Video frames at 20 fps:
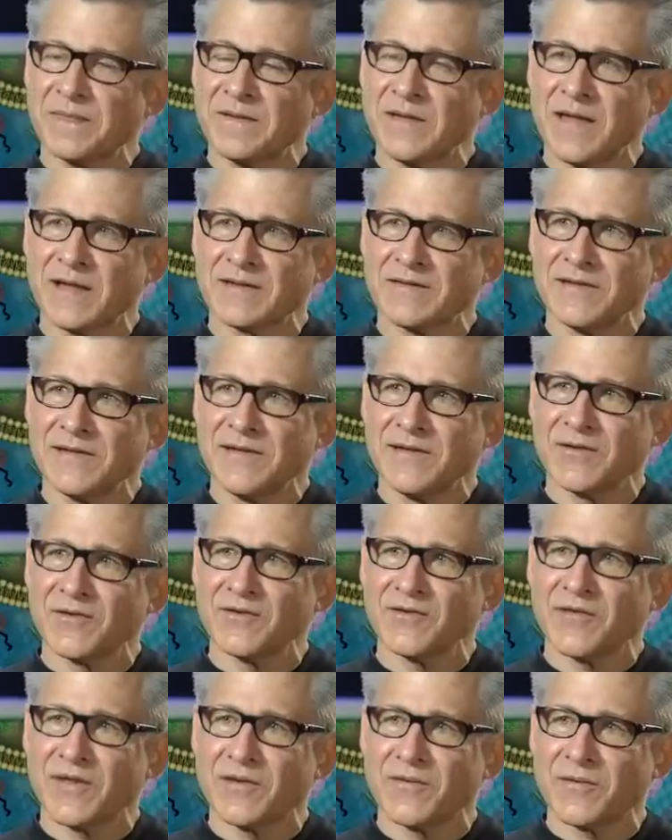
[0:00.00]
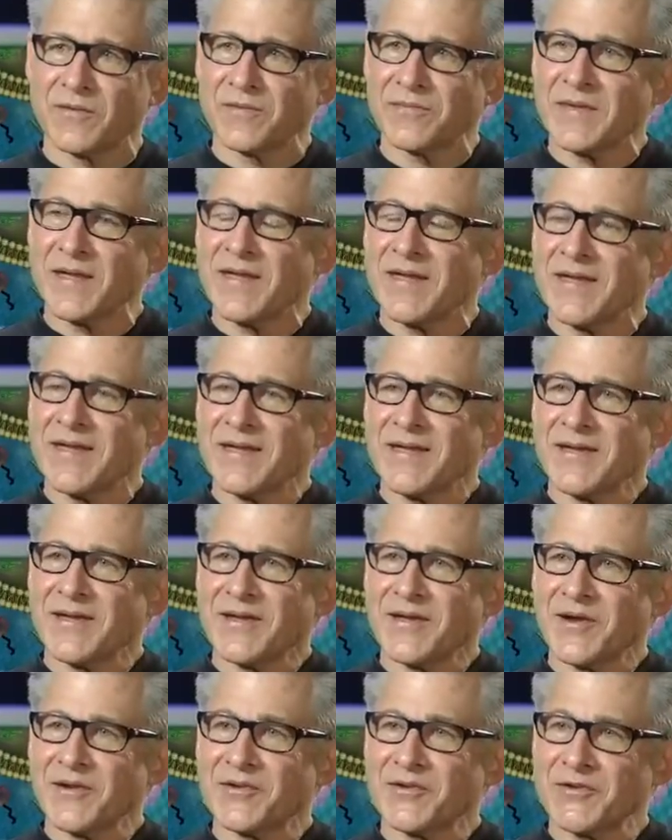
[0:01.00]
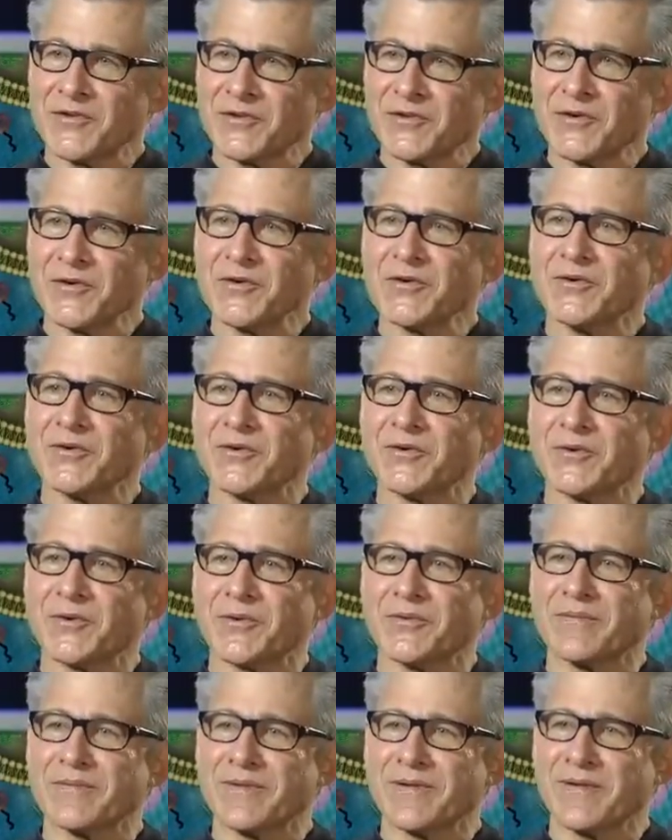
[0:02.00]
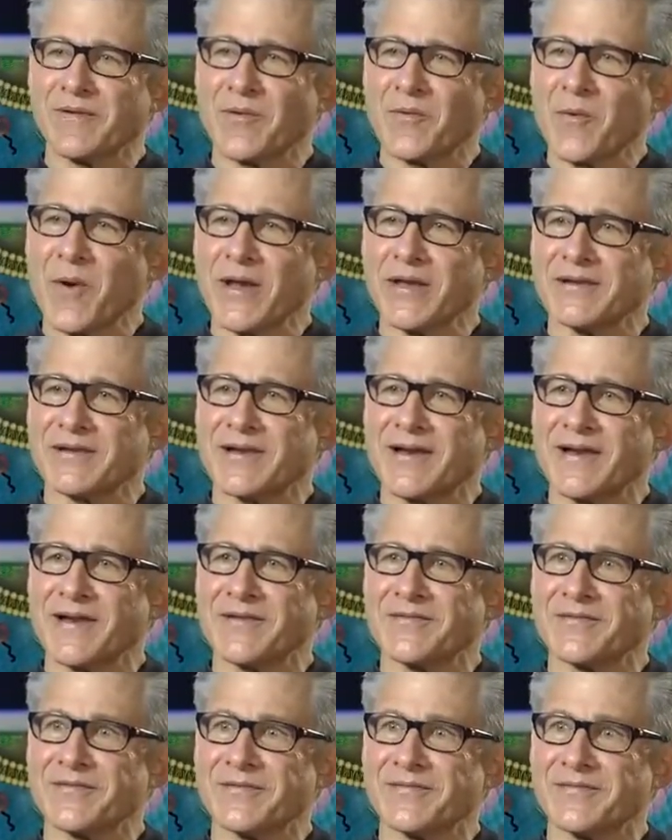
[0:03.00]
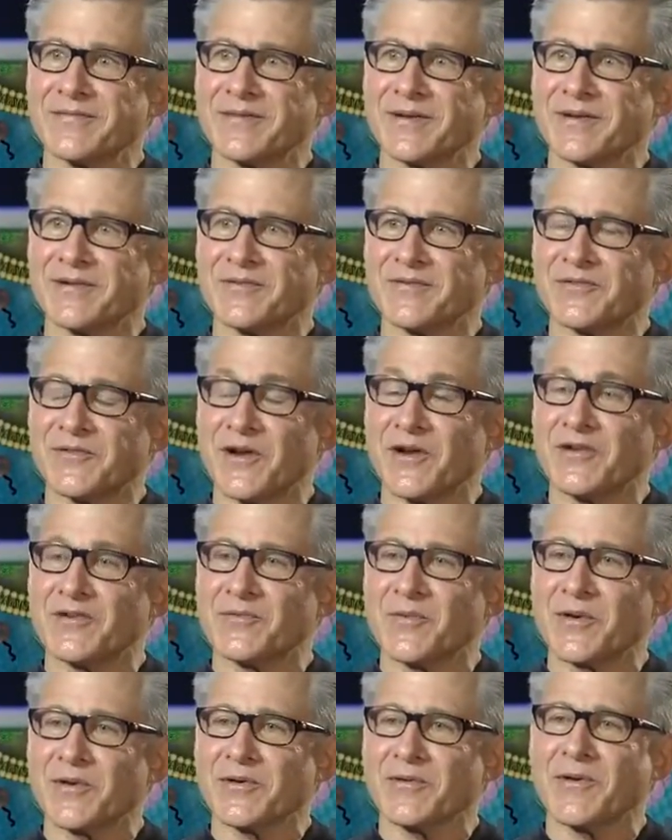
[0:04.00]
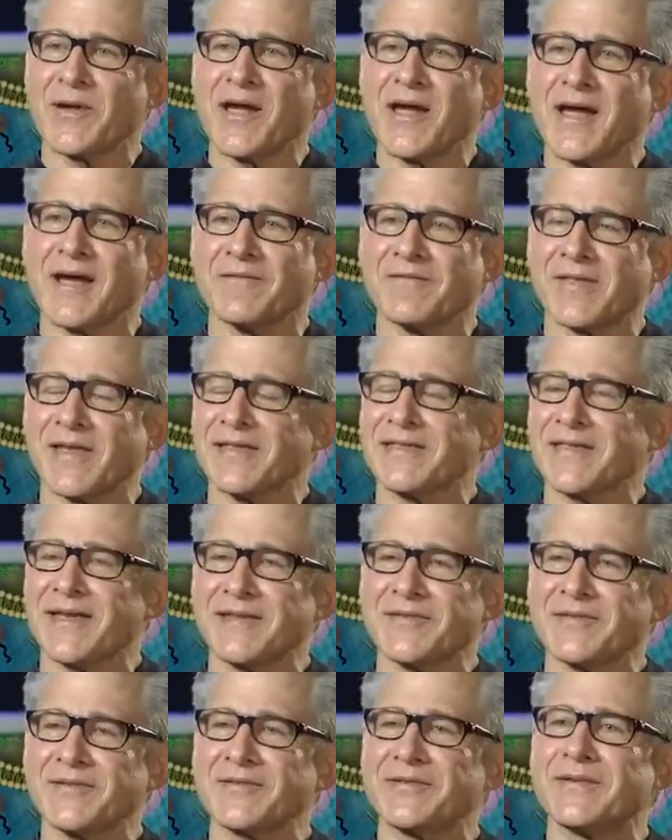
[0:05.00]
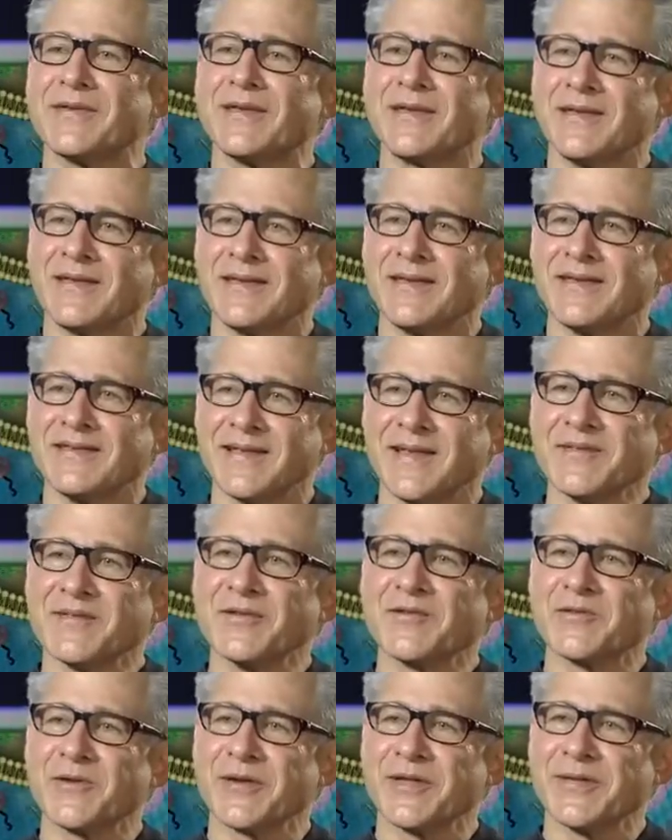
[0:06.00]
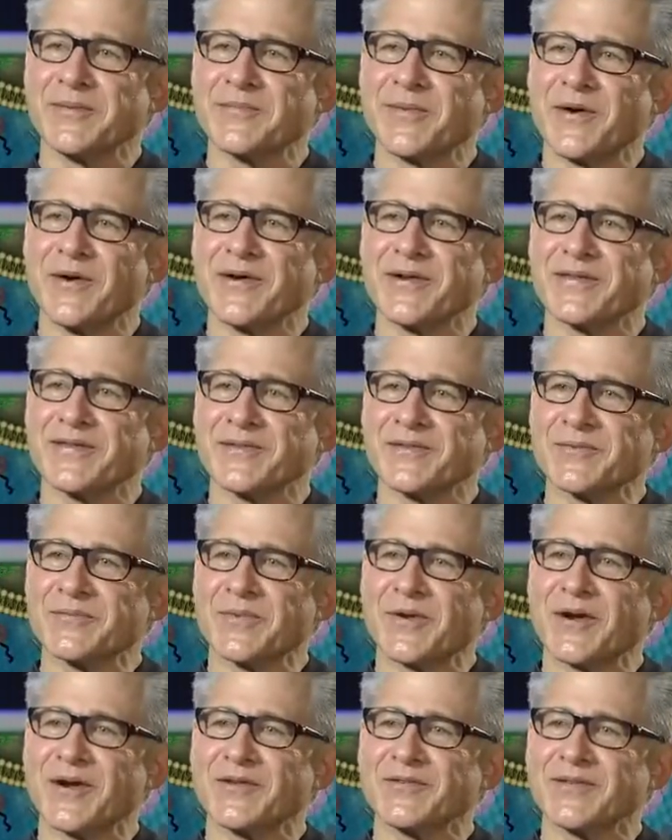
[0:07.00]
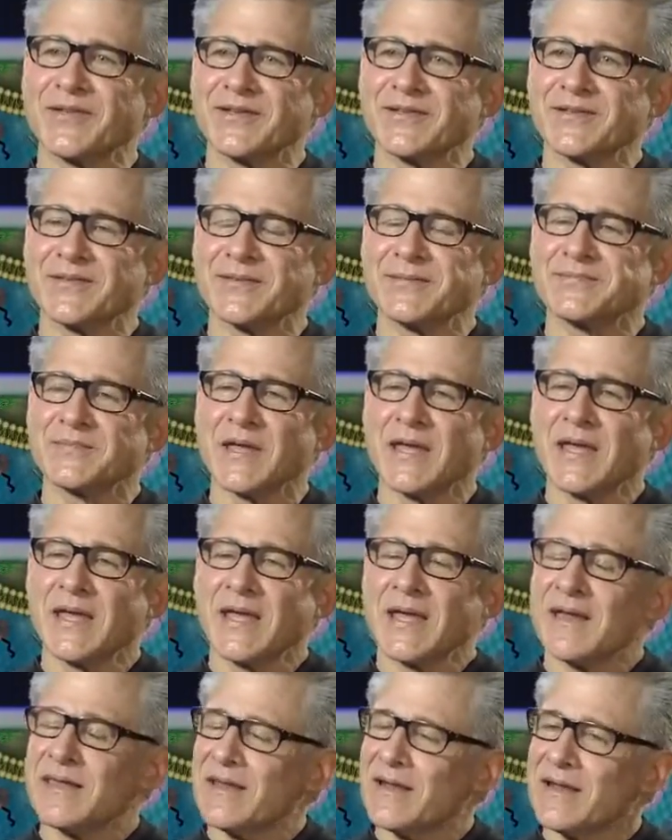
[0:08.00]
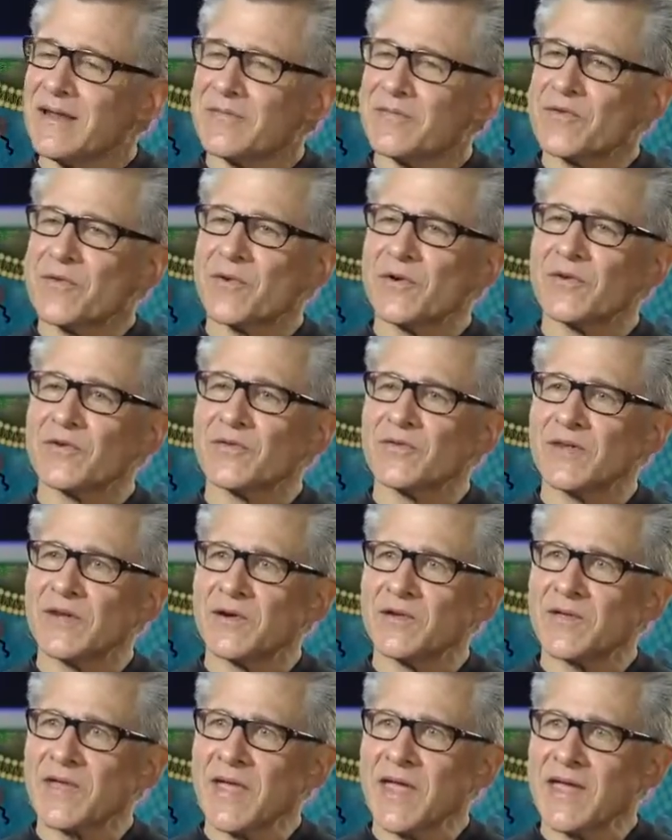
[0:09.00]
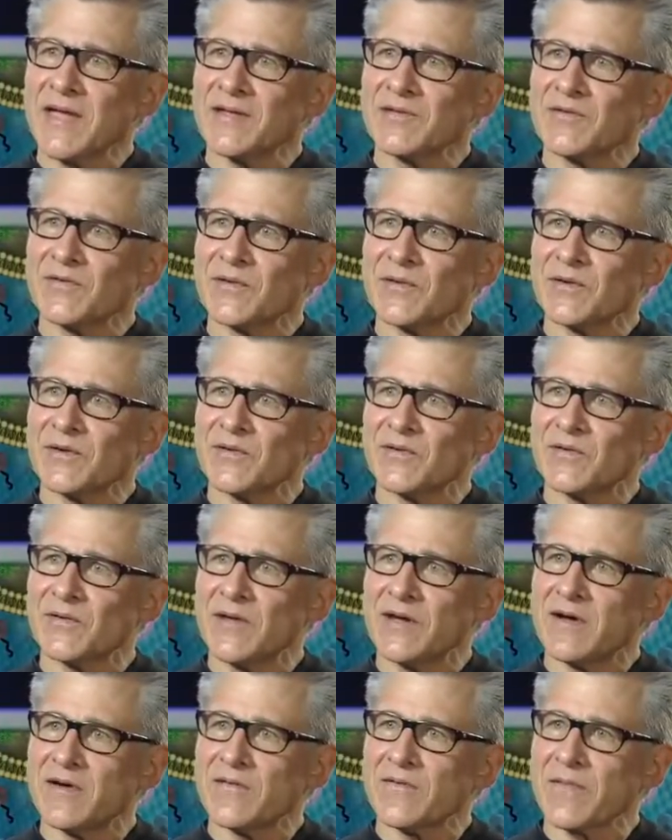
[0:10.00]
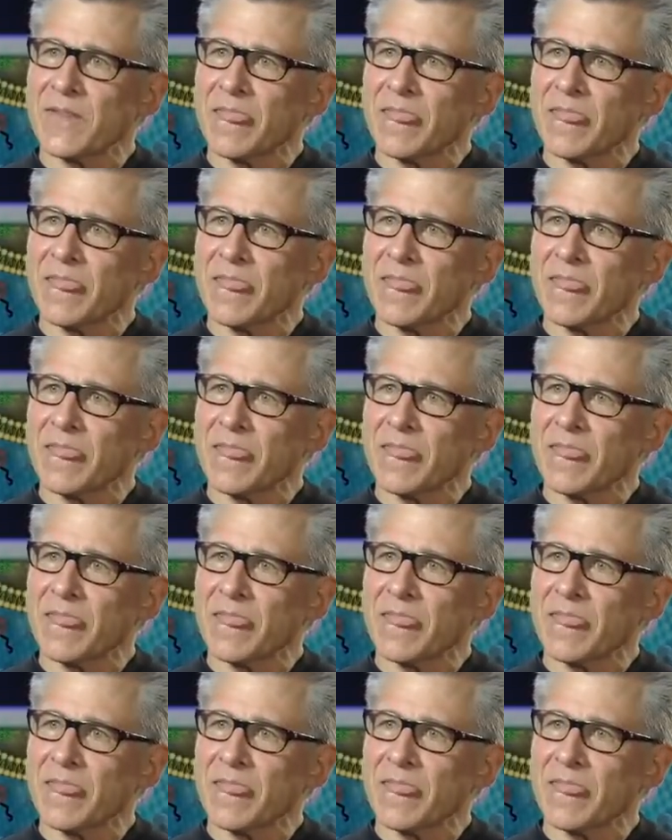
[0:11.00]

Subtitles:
techniques that'll assure you, or a way to kind of judge what you have. That's a tricky part of this process. And then of course, cancer itself,